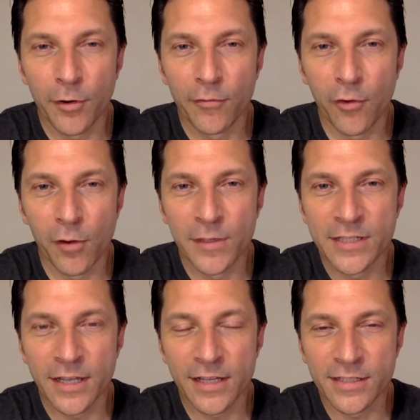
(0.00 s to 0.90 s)

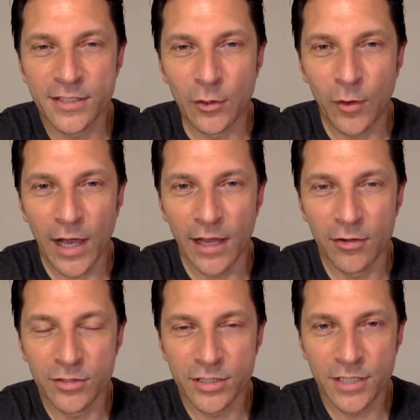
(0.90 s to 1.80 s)
performance against
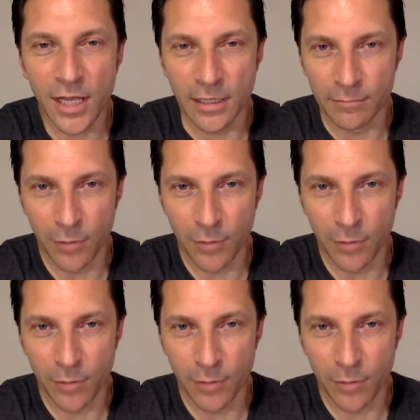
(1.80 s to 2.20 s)
Ohio State.